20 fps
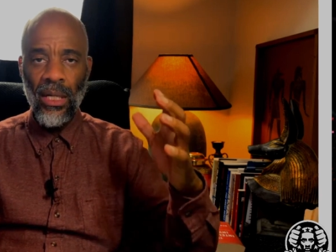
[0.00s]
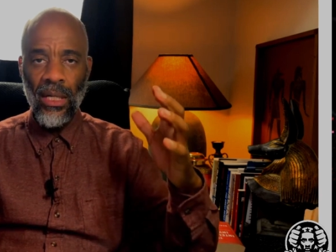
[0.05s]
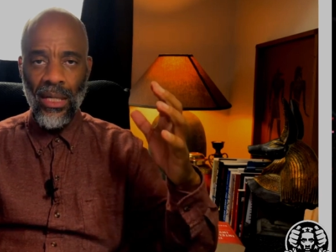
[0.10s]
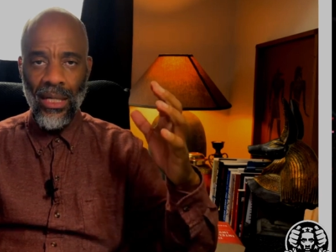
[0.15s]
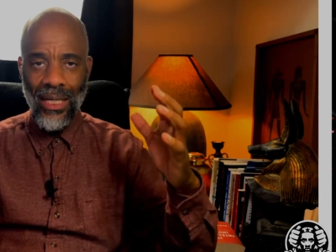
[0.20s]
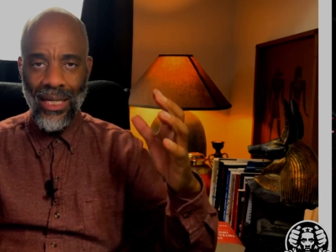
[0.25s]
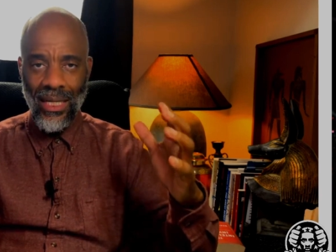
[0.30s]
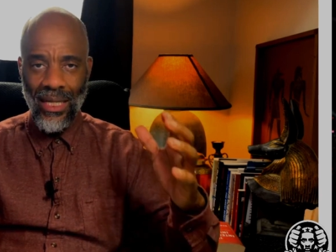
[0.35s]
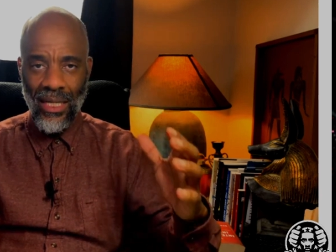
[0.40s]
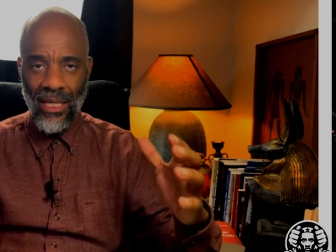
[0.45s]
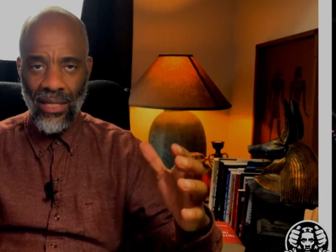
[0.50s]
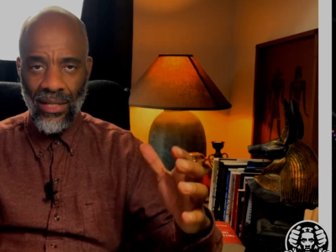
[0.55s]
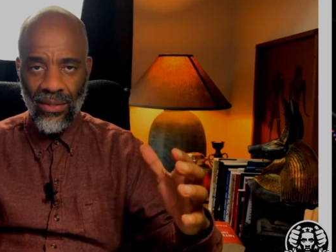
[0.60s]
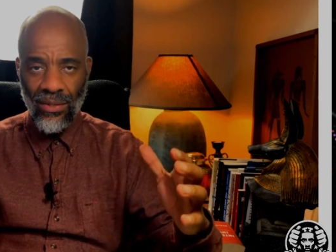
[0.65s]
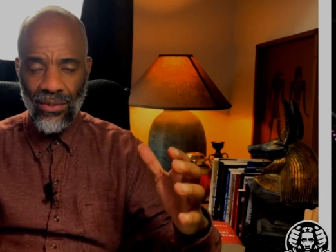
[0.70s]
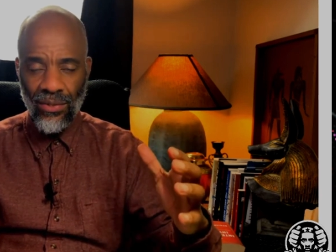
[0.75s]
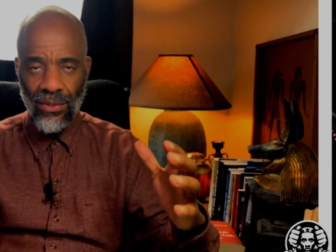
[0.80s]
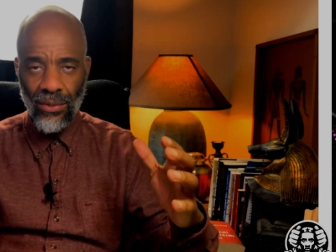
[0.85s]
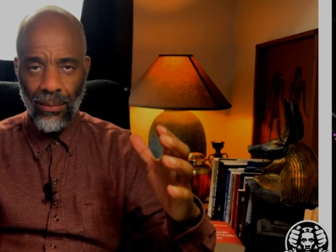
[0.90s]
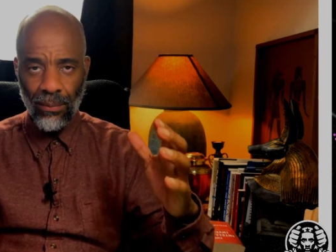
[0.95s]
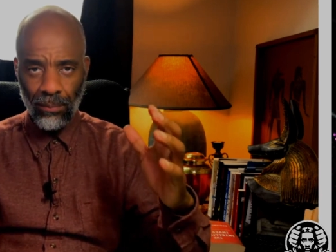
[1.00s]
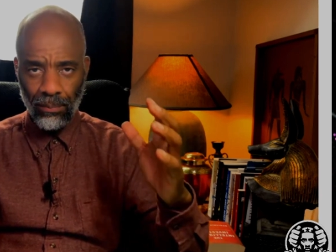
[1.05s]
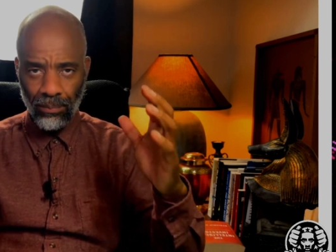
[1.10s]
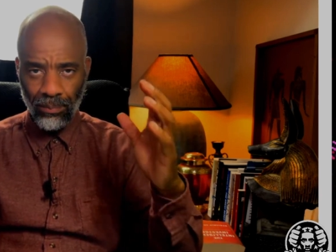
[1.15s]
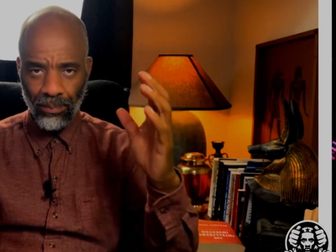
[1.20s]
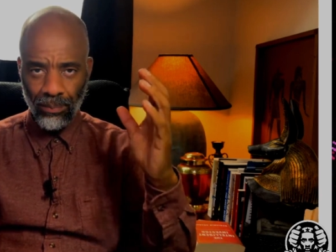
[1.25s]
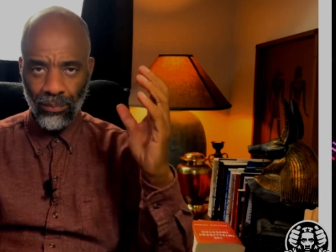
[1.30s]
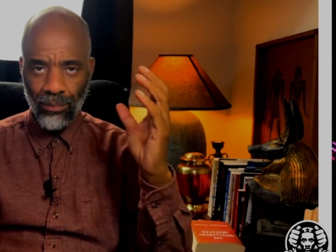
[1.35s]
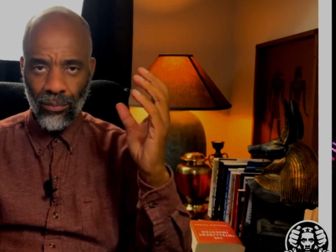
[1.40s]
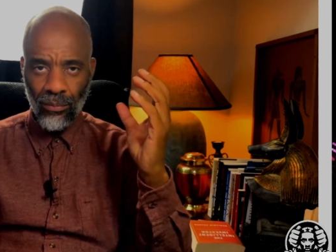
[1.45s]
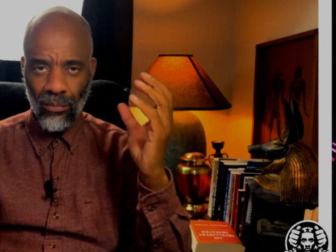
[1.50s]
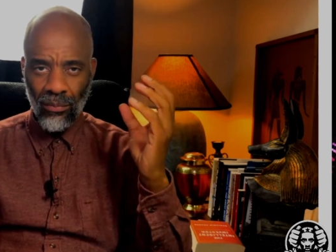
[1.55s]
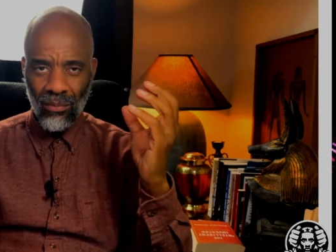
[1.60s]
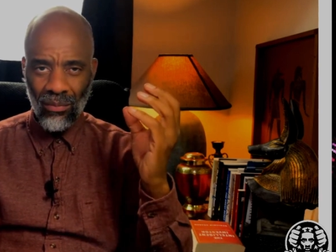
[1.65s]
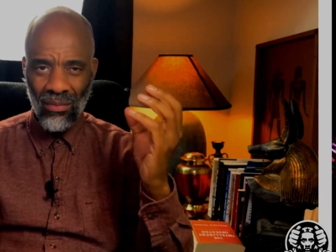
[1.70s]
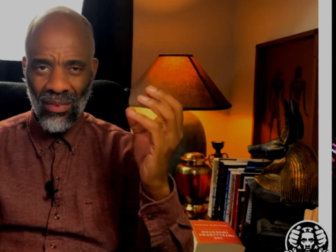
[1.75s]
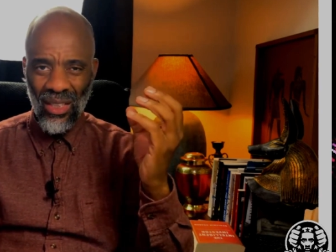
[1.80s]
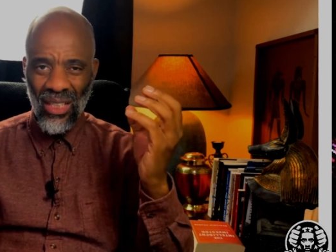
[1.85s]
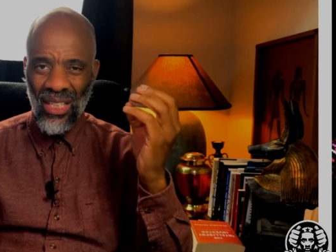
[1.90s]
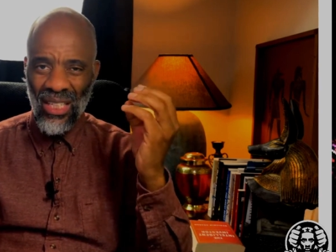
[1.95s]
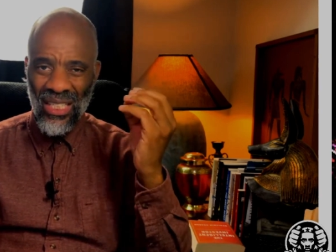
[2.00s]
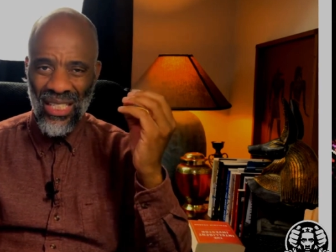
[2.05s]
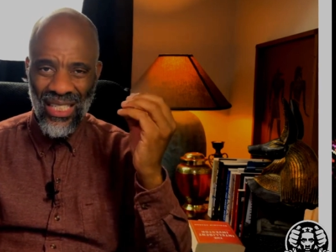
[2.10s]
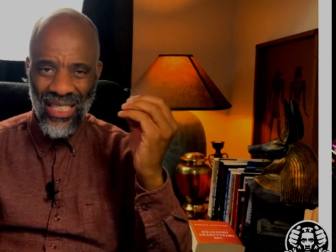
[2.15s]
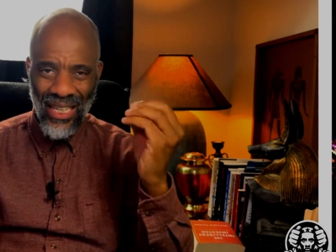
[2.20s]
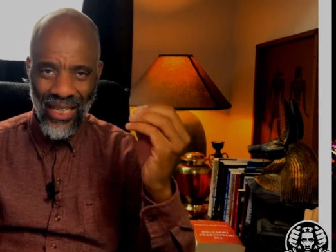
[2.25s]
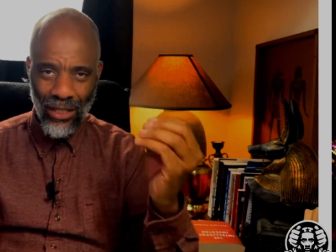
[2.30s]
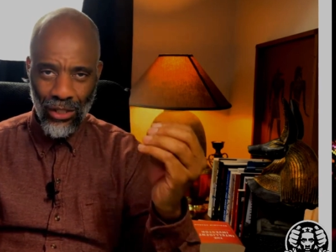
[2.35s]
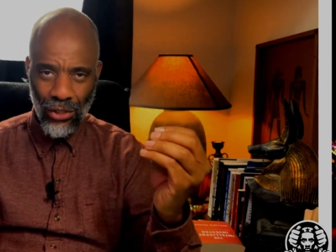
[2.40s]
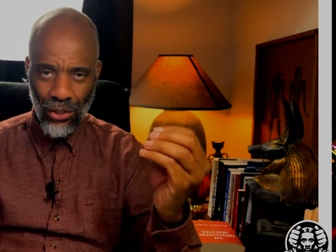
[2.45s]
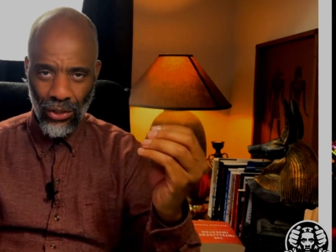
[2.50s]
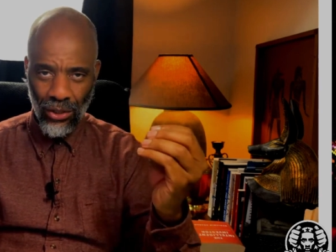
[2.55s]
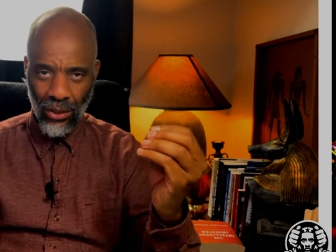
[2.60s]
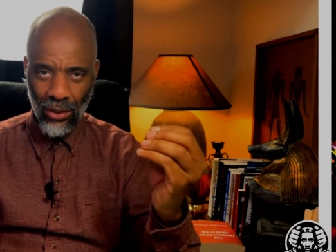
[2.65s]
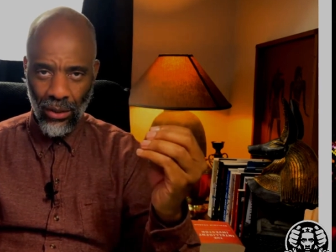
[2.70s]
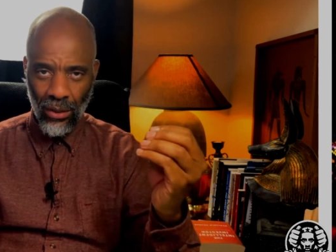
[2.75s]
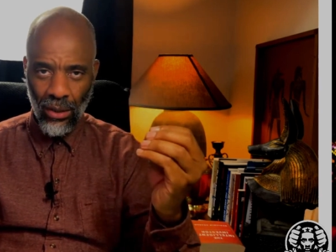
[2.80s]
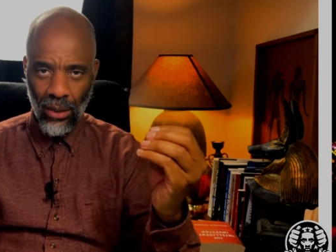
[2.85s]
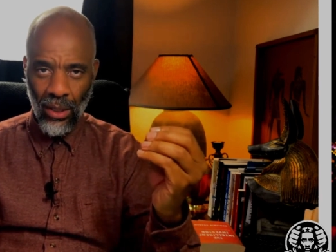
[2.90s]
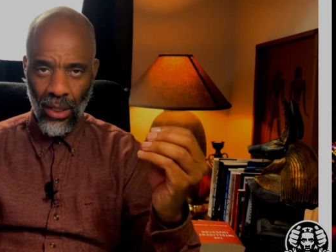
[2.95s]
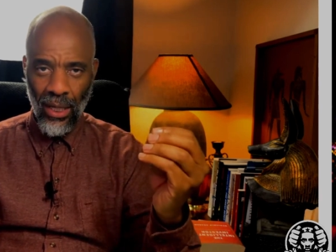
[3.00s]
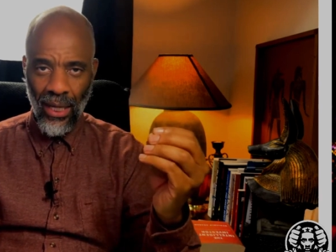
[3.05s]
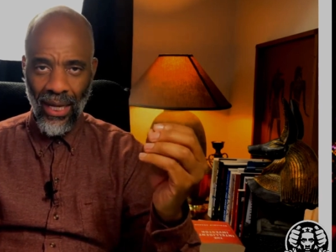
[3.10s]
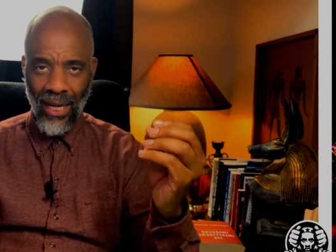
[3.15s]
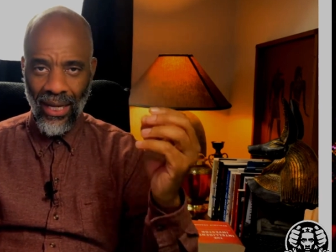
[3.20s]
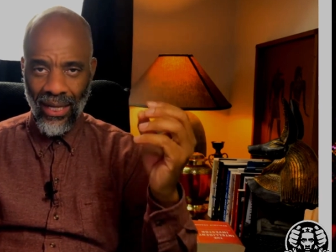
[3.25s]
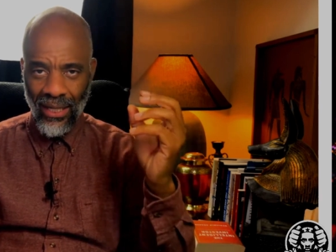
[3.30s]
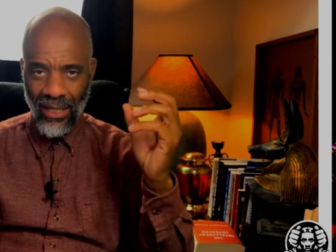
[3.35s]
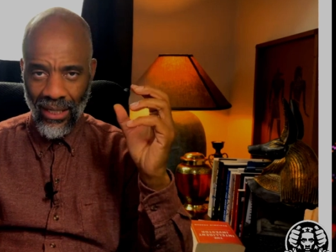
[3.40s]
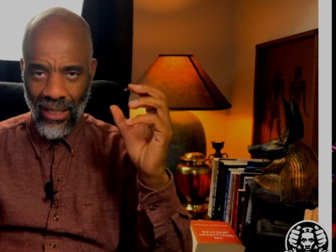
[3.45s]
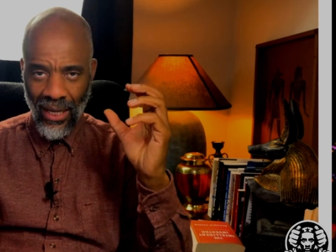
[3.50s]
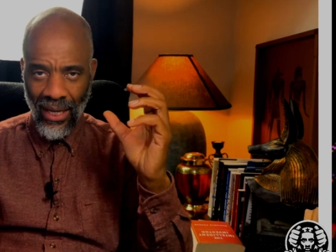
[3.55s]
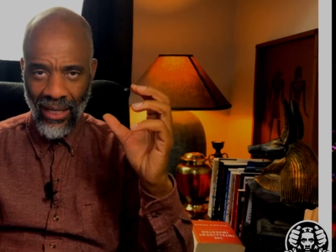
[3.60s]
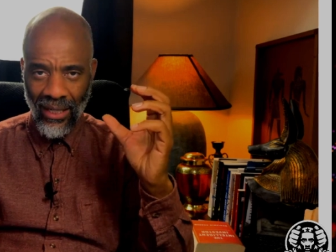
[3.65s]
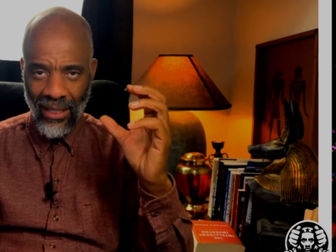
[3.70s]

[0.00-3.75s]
needs attention, and